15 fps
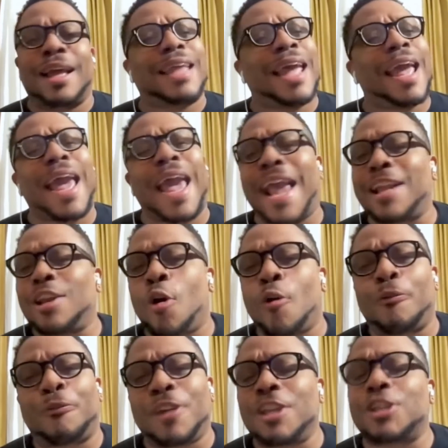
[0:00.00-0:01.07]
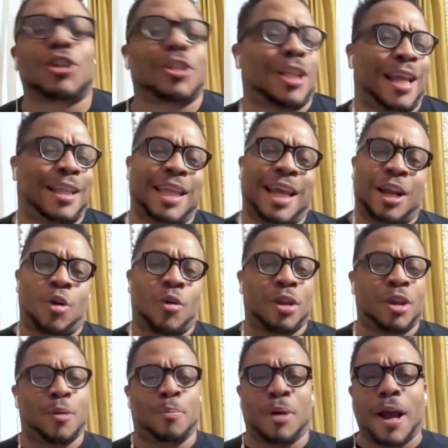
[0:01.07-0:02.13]
there ain't no features like that on
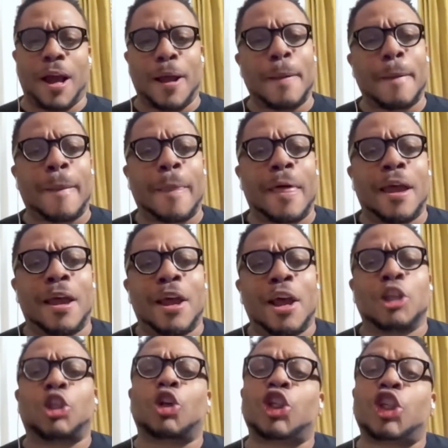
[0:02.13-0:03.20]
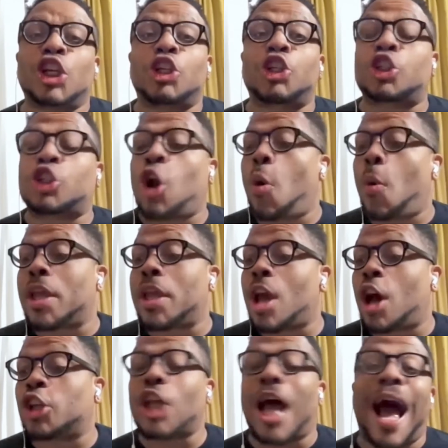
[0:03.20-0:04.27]
here, bro. So she's showing
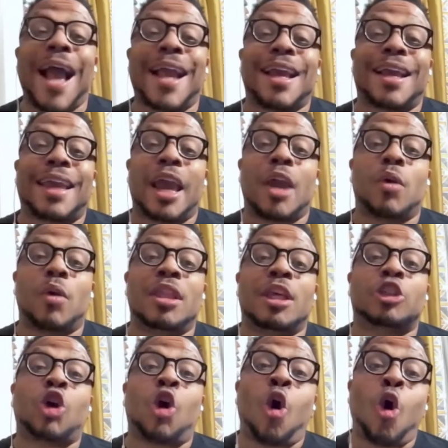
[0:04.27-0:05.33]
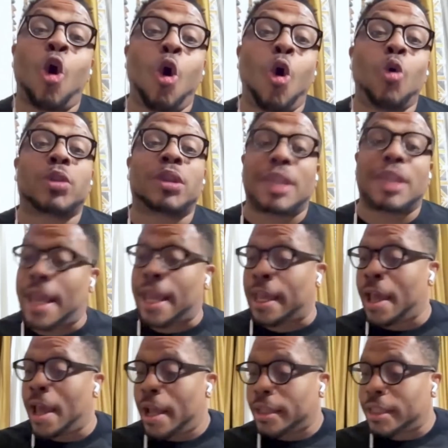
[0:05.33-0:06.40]
y'all, I could carry this whole
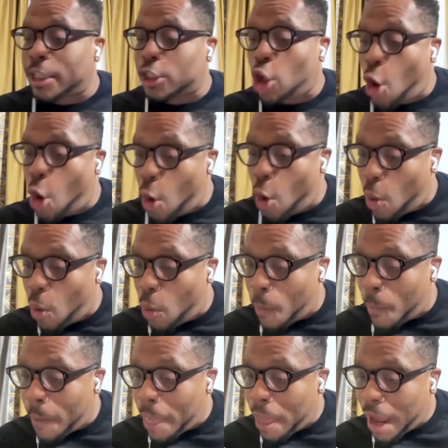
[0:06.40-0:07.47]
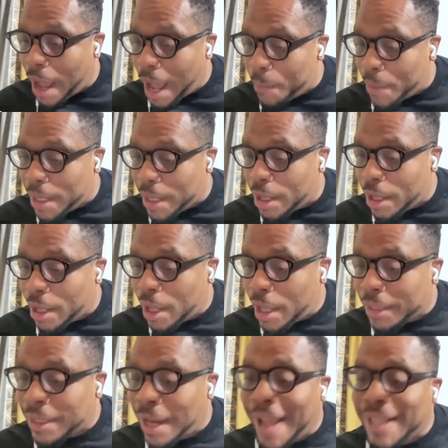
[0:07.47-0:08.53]
thing, how many,
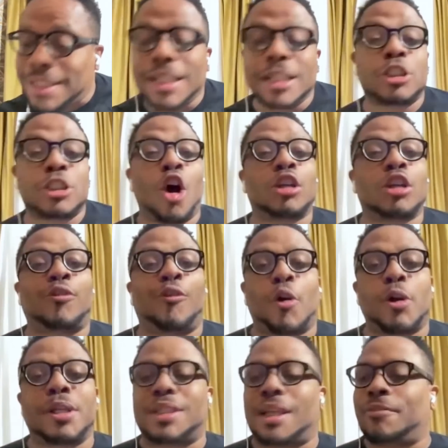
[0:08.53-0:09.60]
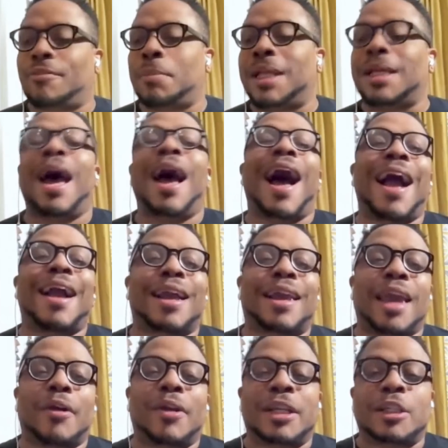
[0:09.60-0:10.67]
19 songs, 47 minutes. I could
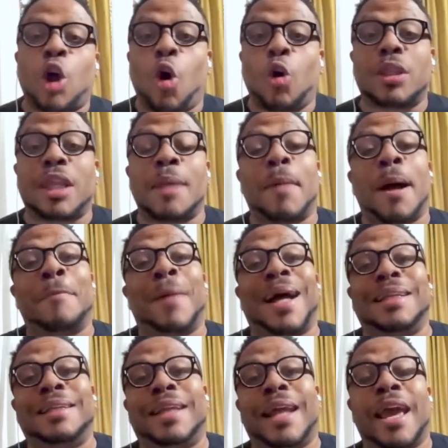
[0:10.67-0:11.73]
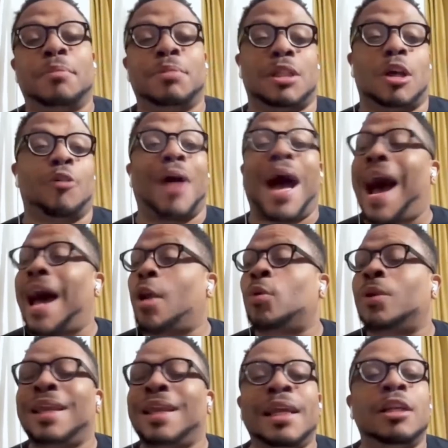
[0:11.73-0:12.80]
carry this whole thing by my damn self. I
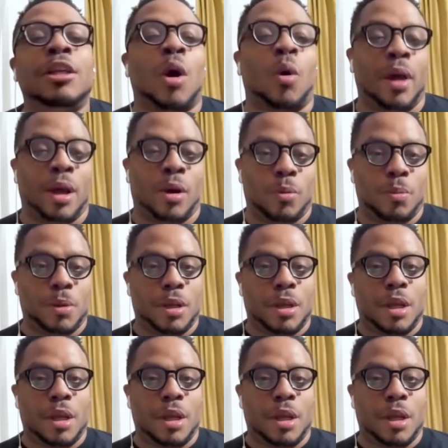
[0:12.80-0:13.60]
don't need no help.